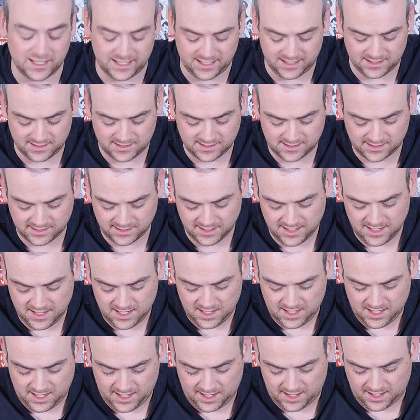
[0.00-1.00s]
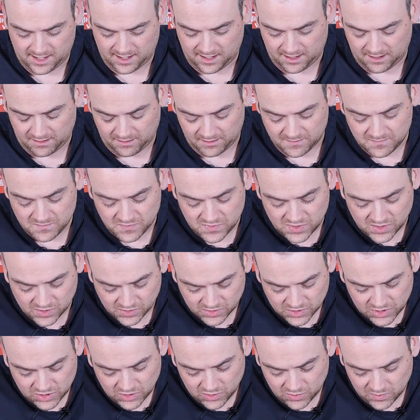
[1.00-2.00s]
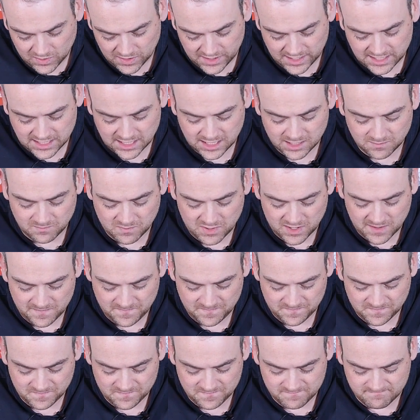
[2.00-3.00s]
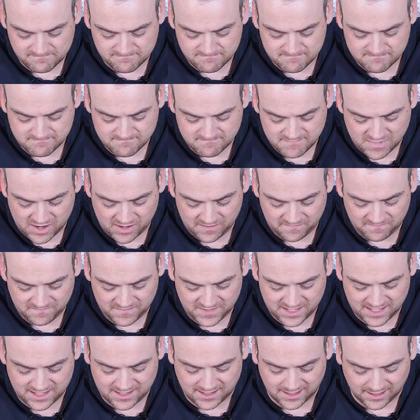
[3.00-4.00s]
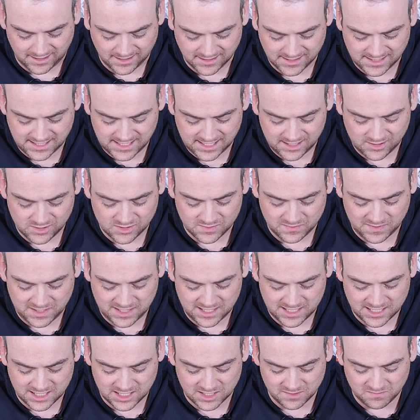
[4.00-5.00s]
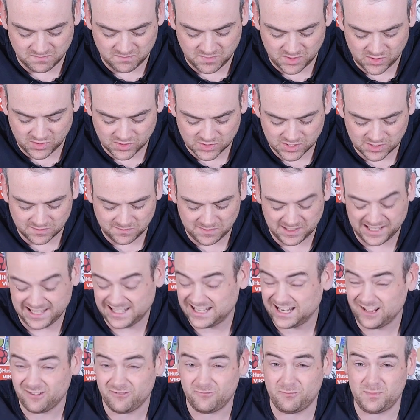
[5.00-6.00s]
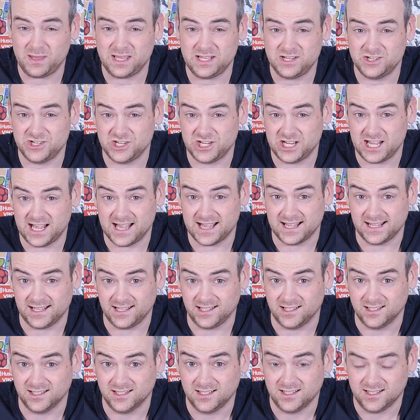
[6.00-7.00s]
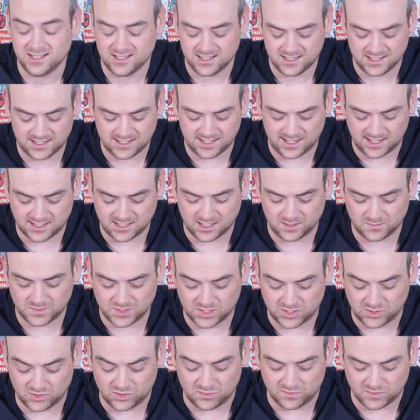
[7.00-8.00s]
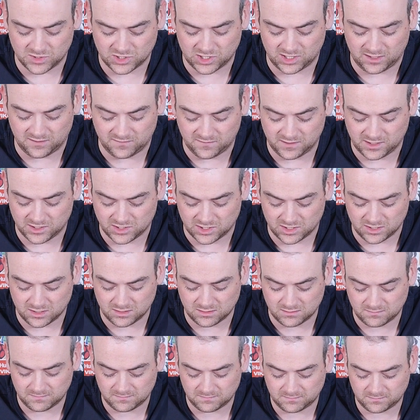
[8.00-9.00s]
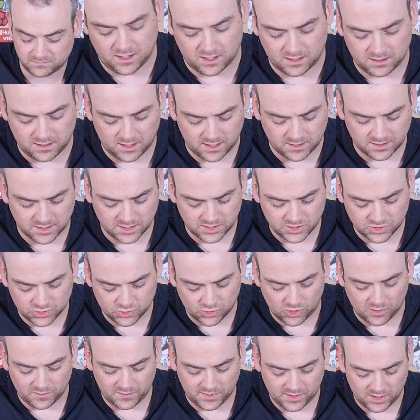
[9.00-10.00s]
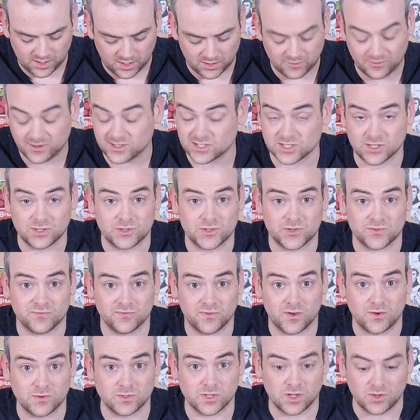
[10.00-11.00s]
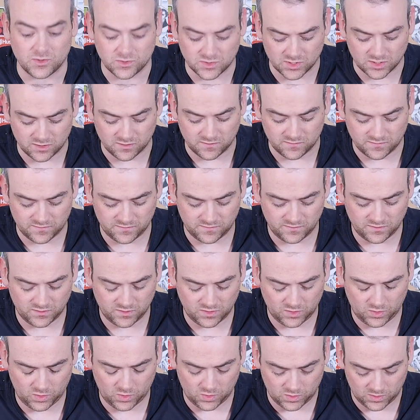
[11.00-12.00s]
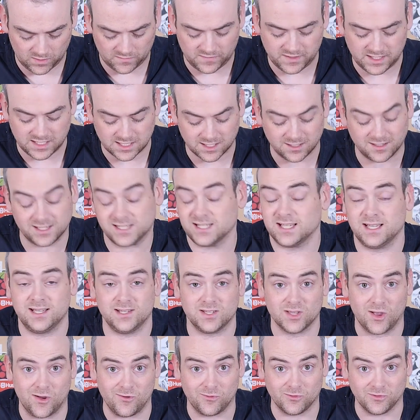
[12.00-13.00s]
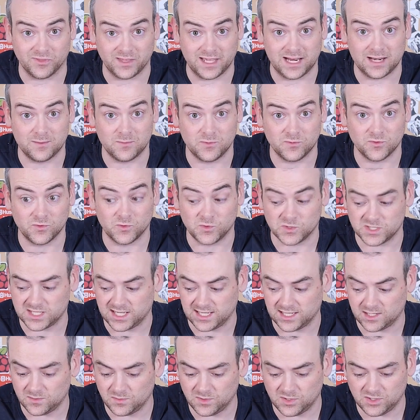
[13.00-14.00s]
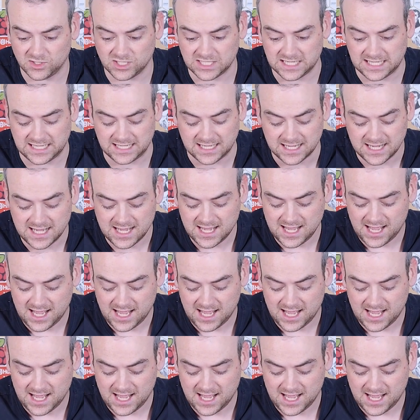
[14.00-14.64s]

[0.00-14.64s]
hits. I'm not sure what this is, but my gut tells me this is possibly an FPGA set up to do the machine vision. I'm going to drop high resolution photos of all of these ICs over on the element14 community.